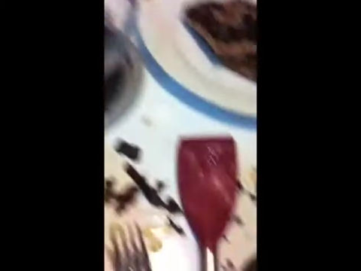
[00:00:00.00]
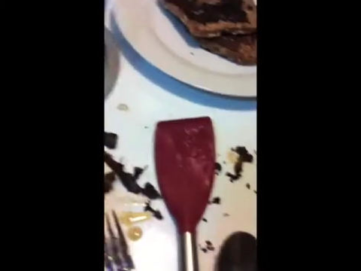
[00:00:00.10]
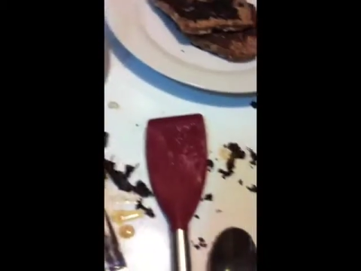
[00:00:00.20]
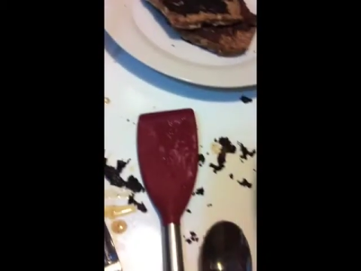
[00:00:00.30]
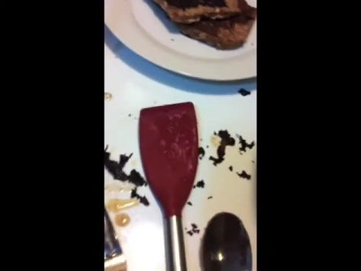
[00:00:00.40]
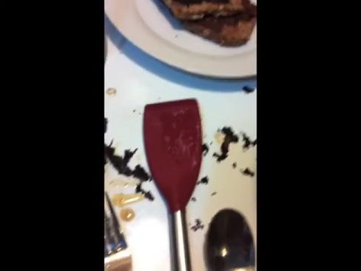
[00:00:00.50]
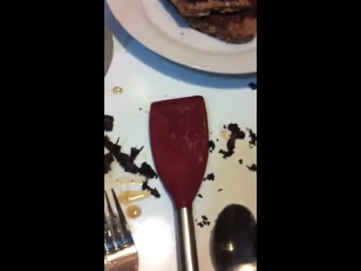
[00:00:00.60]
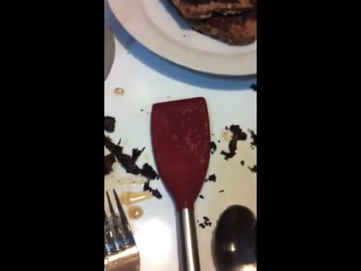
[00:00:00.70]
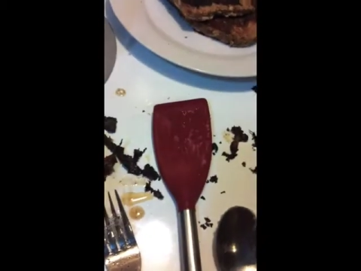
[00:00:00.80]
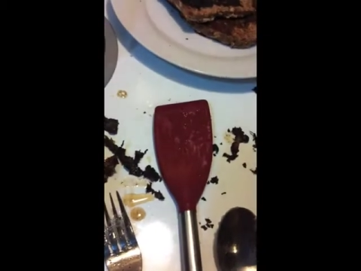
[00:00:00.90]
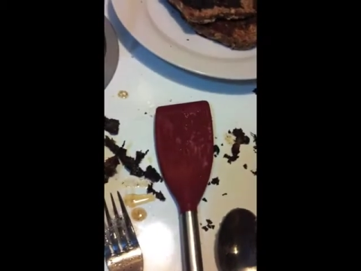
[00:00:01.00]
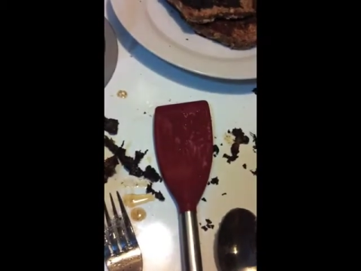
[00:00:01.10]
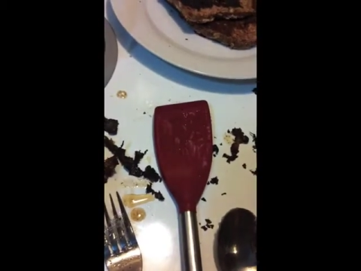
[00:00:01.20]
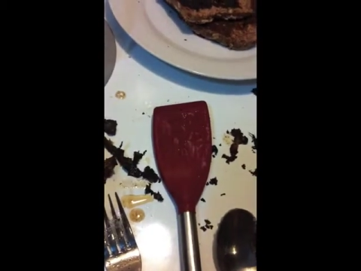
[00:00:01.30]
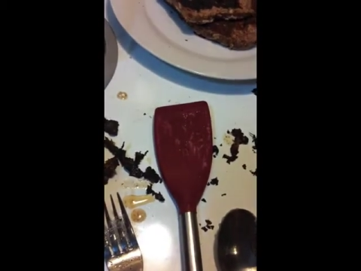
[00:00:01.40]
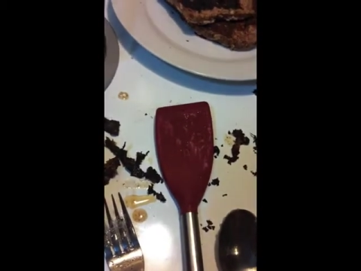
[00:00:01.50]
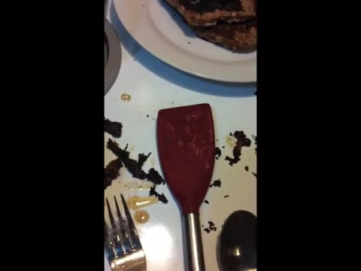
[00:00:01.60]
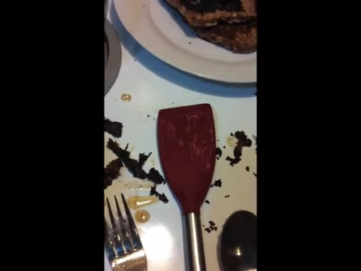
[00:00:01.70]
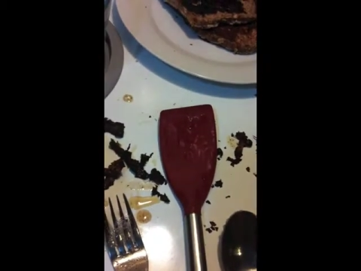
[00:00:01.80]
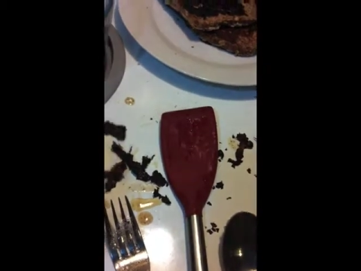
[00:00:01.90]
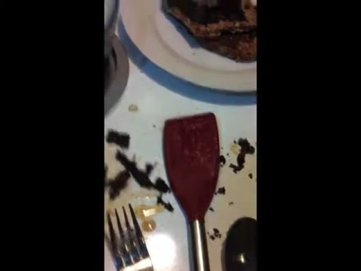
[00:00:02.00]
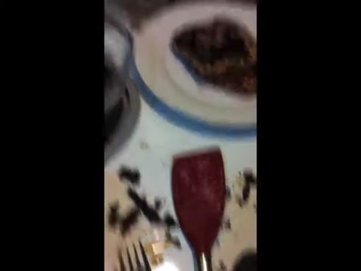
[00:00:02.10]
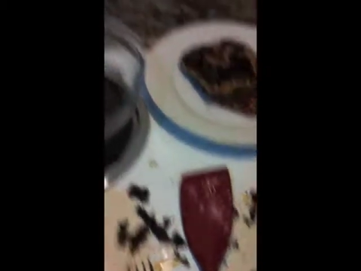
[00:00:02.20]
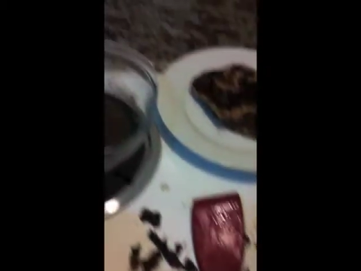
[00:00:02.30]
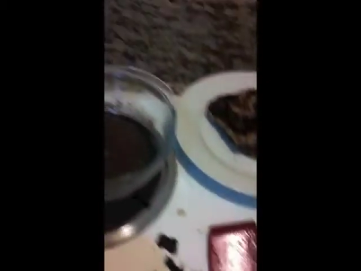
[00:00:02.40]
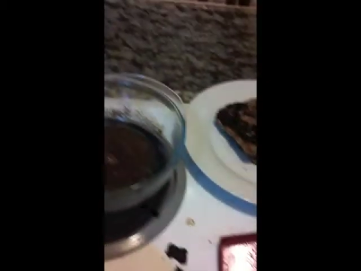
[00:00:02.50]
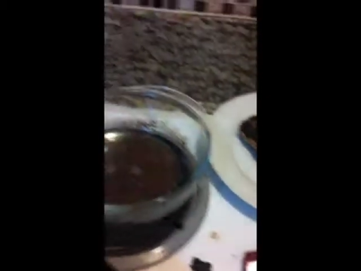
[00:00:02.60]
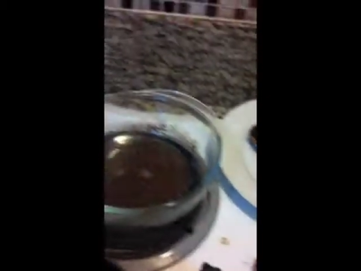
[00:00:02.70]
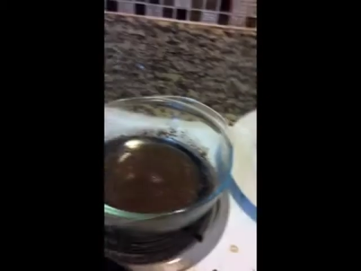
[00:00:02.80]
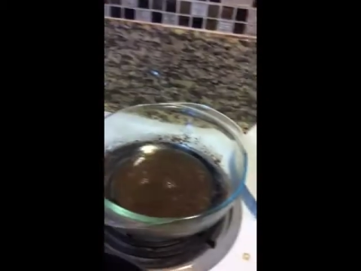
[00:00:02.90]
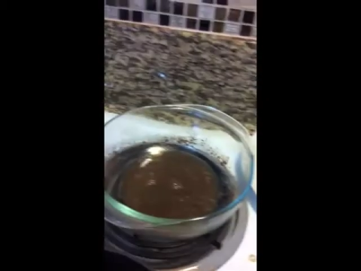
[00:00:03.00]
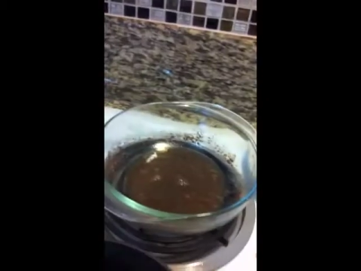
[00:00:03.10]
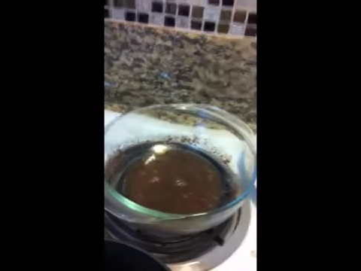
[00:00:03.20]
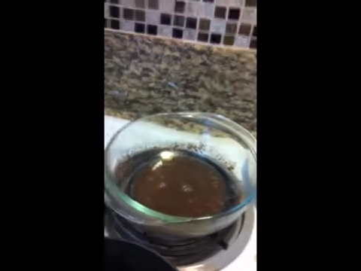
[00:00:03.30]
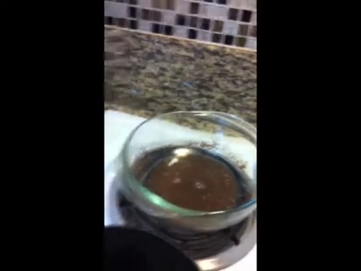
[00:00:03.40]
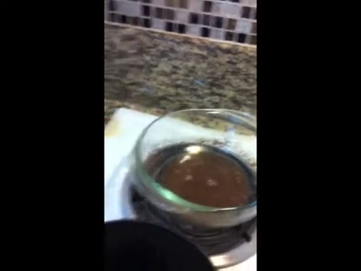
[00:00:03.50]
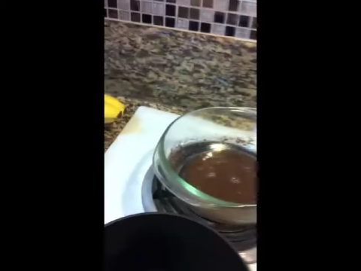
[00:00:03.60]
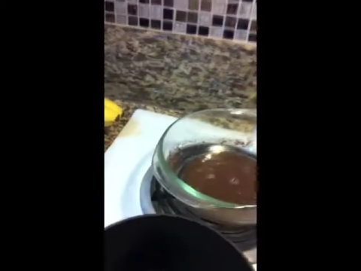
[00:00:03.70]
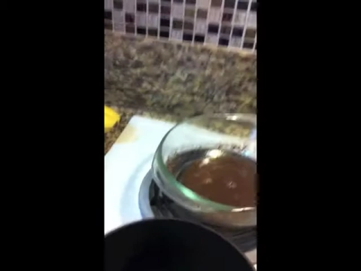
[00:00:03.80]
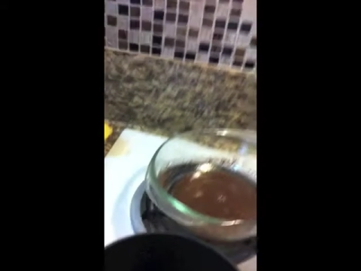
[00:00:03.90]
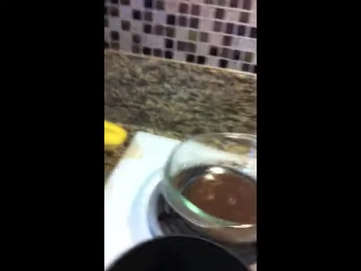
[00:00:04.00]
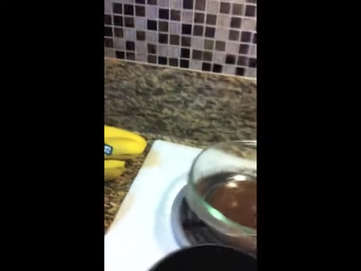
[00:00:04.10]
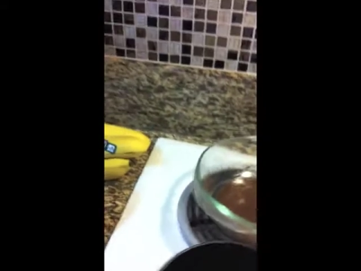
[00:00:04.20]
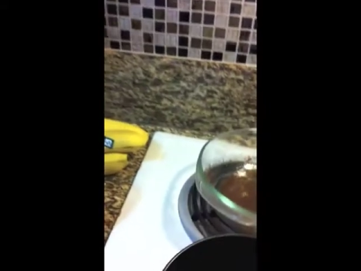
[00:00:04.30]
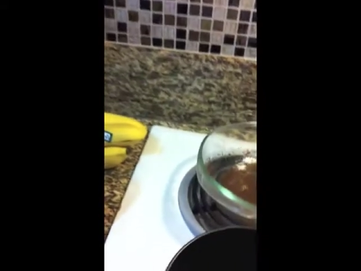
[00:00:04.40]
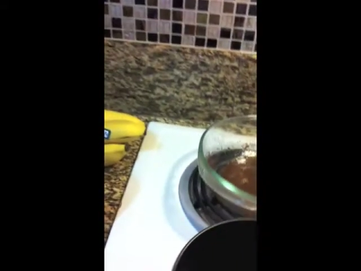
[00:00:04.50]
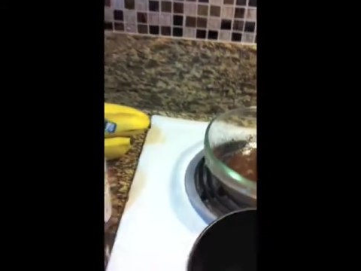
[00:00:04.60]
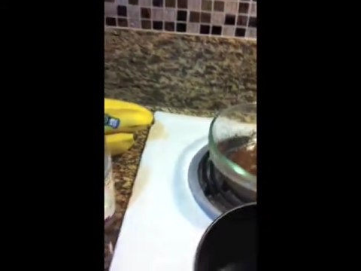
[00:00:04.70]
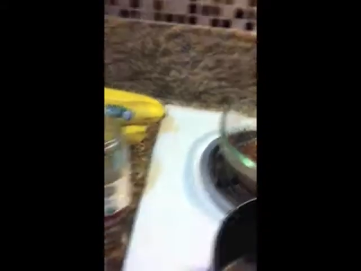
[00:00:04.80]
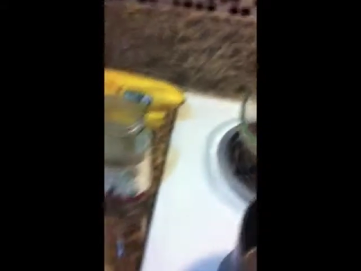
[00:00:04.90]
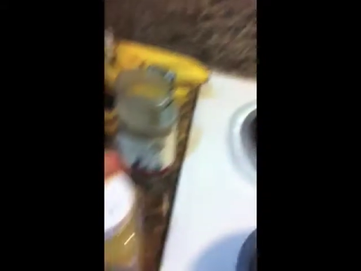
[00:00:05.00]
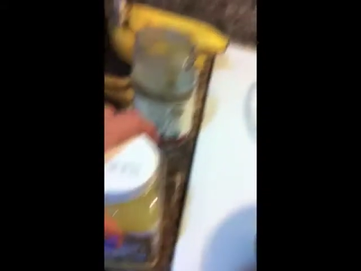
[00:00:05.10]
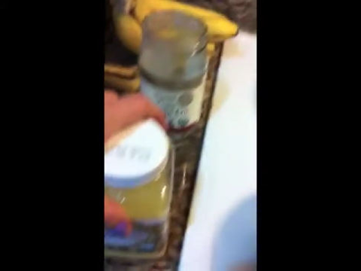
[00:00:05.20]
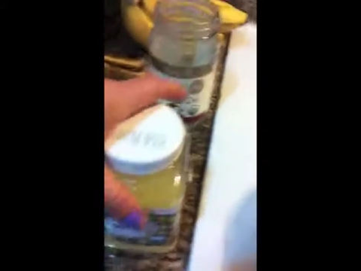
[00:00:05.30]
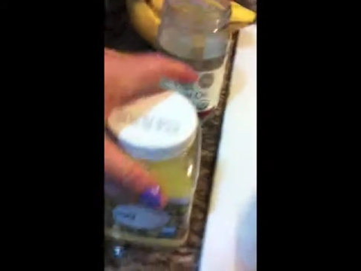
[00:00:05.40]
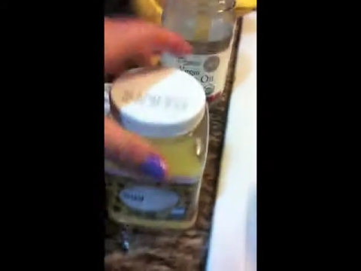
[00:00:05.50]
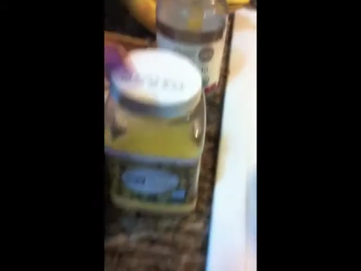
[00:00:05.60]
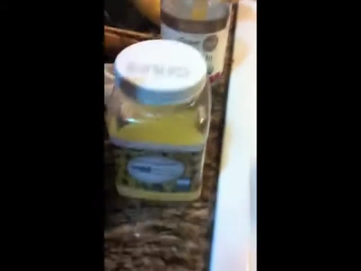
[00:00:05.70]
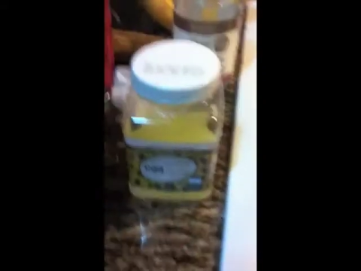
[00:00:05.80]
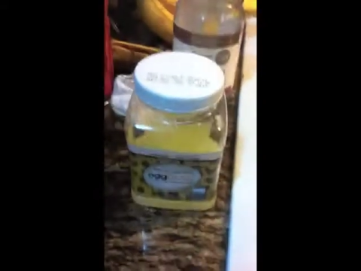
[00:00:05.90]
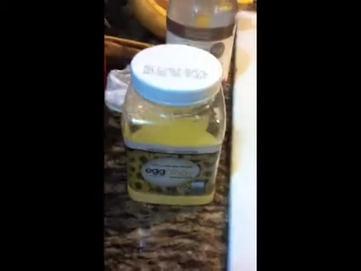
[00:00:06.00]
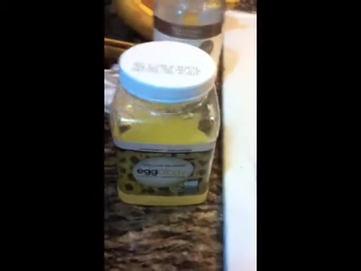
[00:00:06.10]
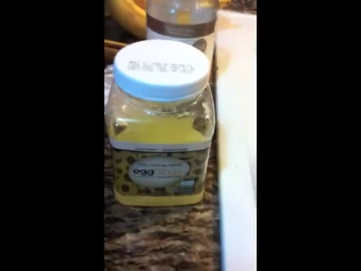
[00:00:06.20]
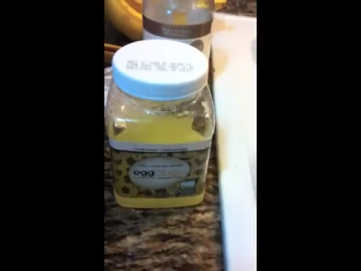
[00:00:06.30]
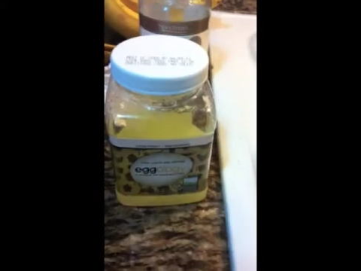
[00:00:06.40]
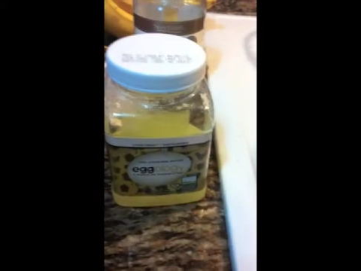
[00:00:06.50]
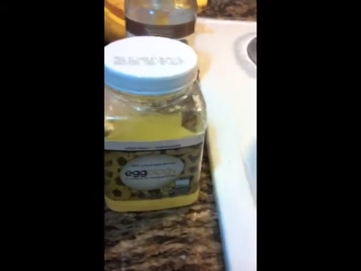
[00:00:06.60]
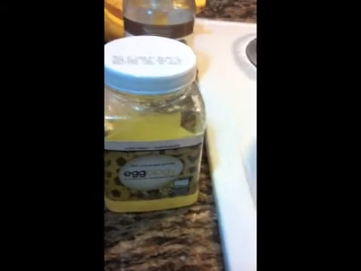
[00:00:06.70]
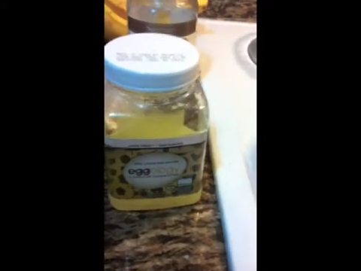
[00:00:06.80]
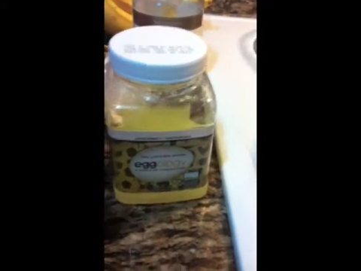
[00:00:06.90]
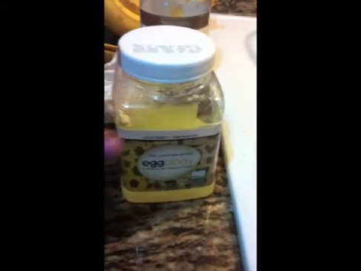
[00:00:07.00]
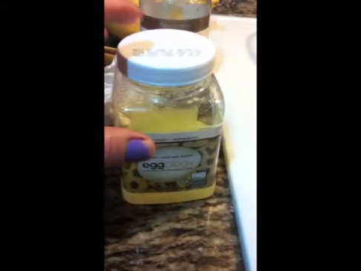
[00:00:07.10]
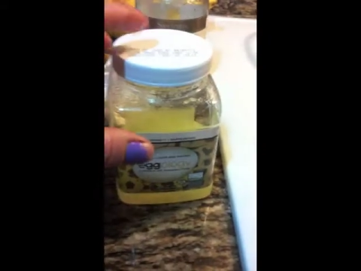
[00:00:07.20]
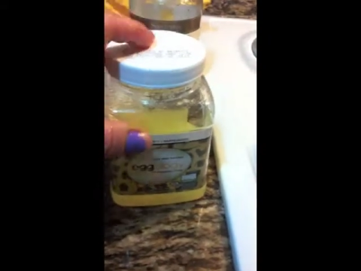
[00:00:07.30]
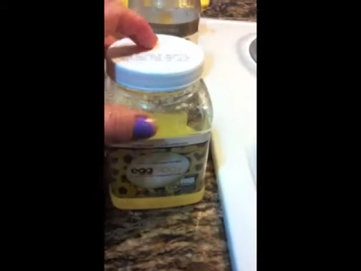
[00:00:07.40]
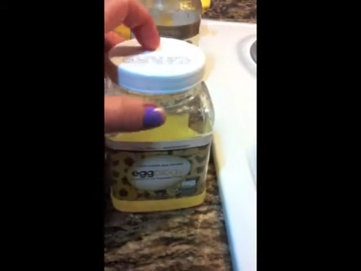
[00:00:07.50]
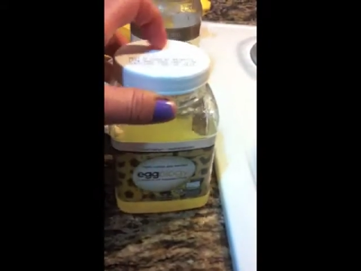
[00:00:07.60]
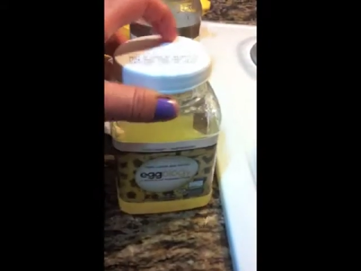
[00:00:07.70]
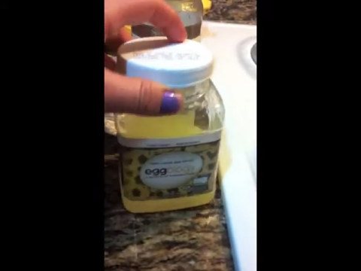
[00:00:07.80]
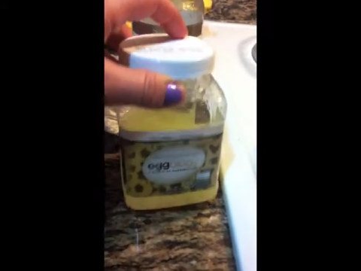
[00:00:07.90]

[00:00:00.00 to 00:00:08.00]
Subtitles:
Nobody's mouth can be seen.